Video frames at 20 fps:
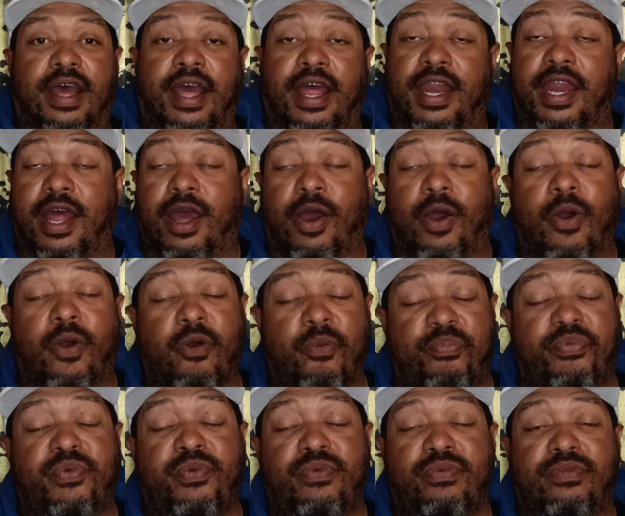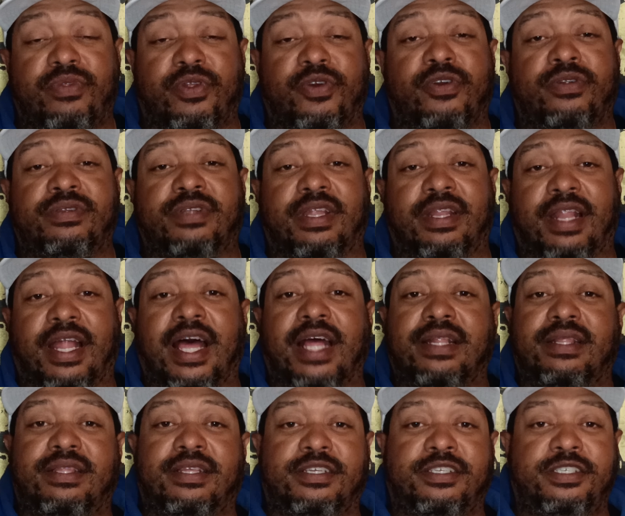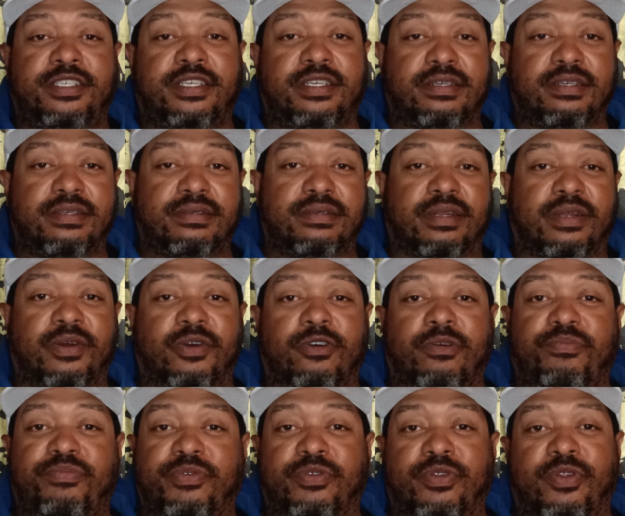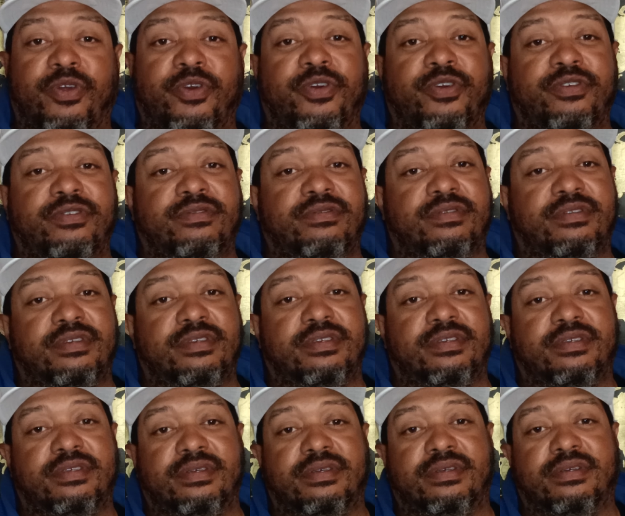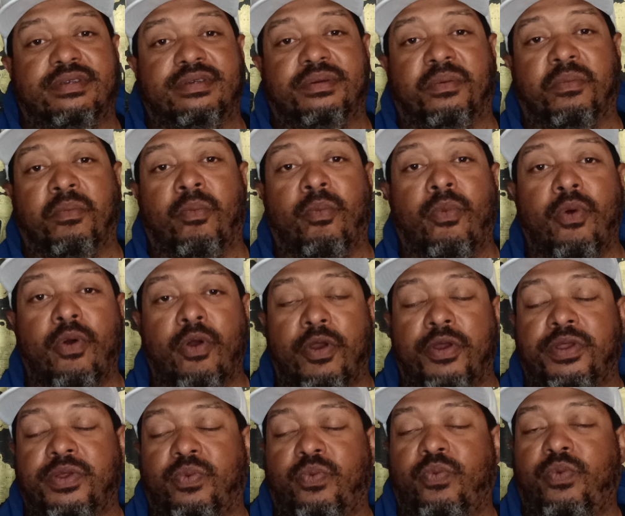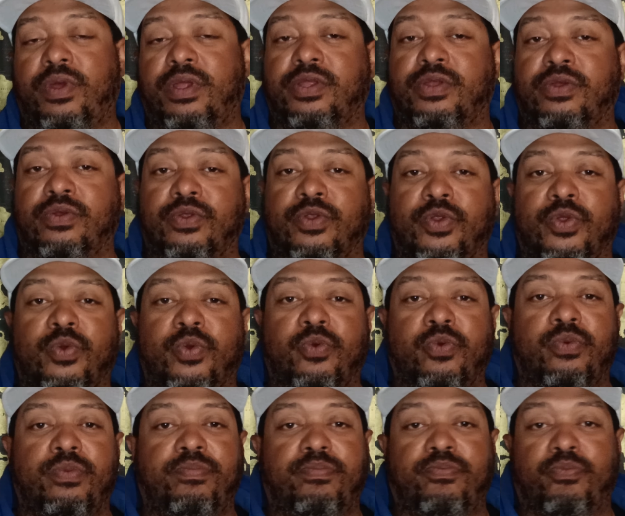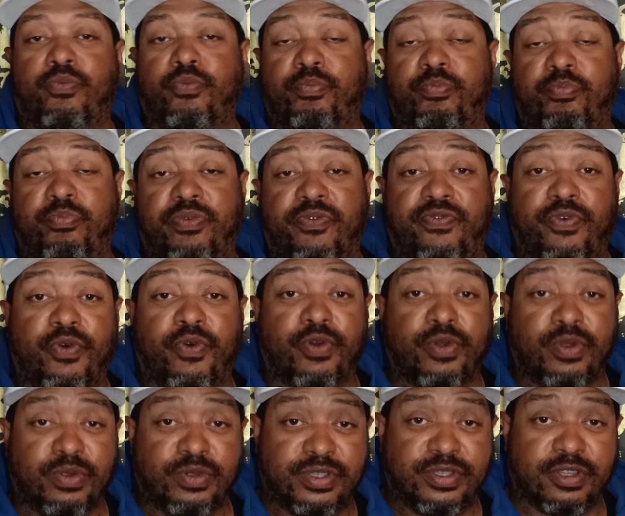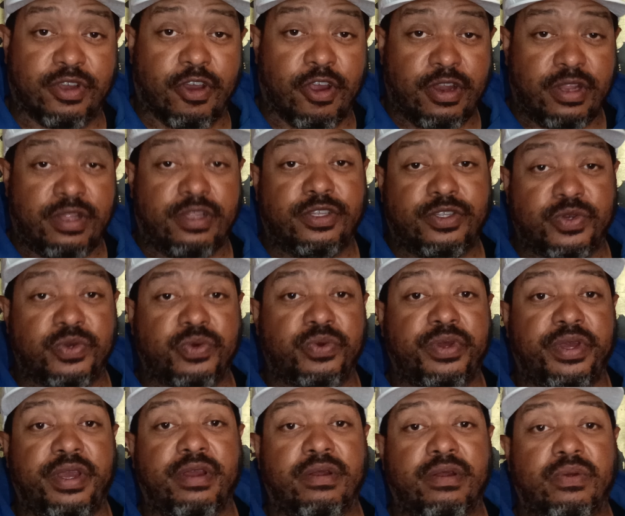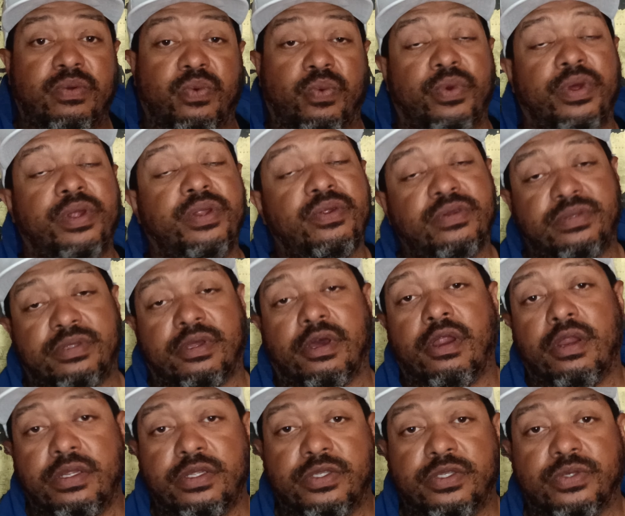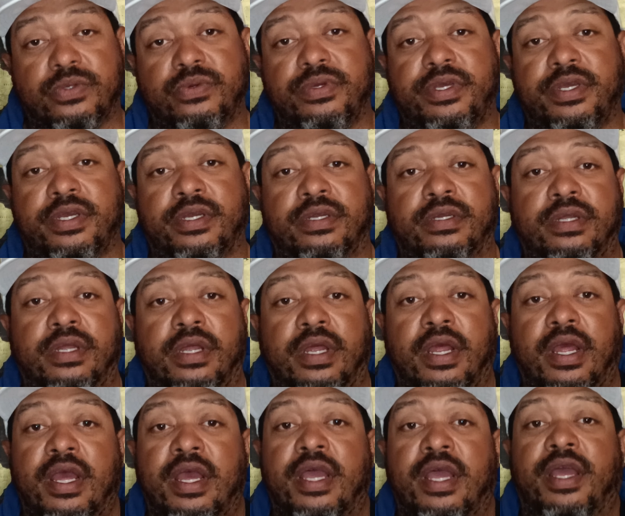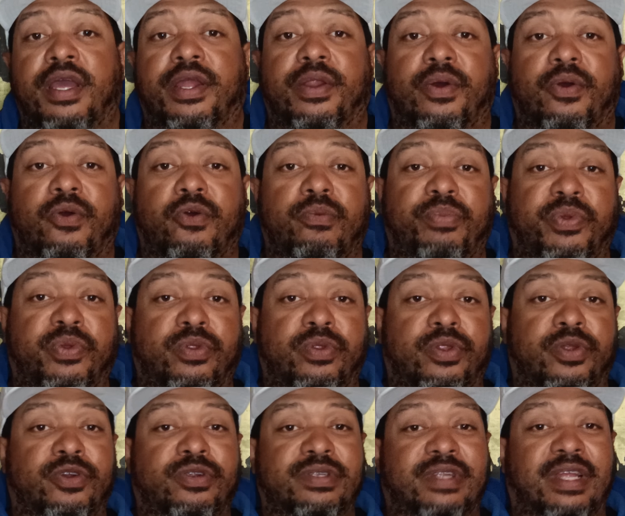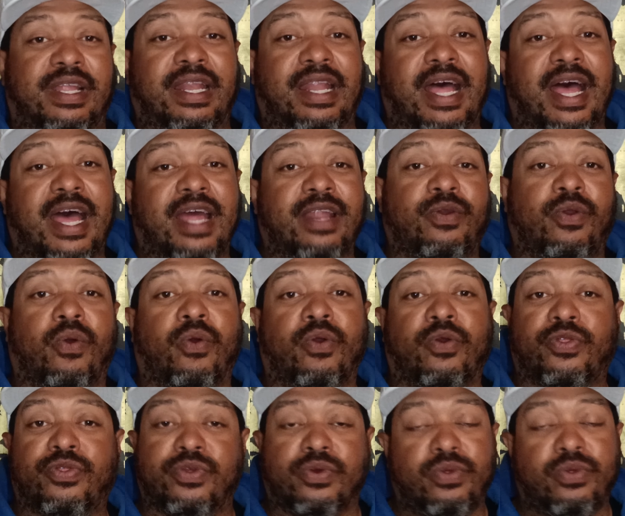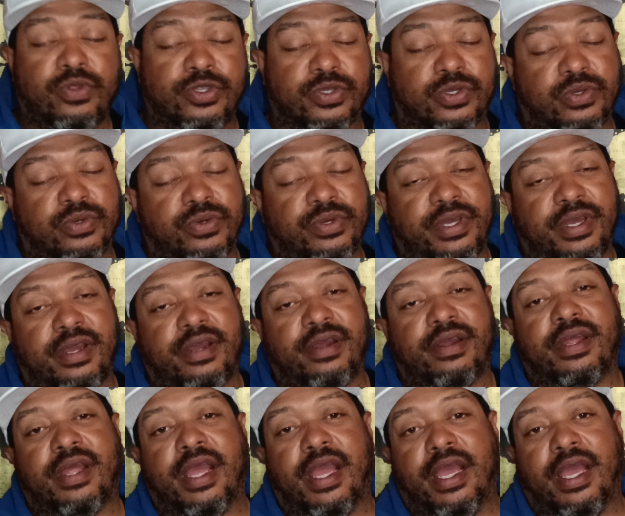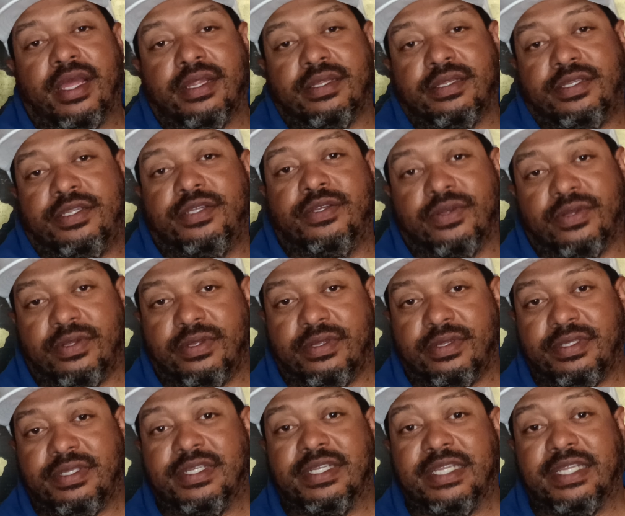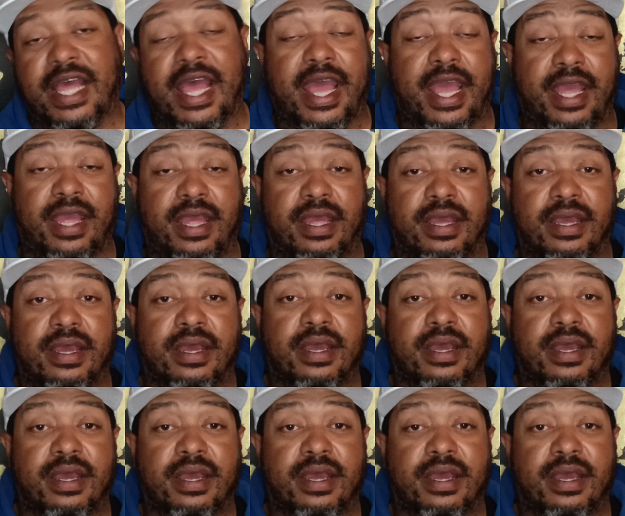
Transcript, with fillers: And I hope you learned a lot this year. I hope you learned more than what you knew before you started the school year, when you started the school year. And I hope you learned a lot going through the school year until today.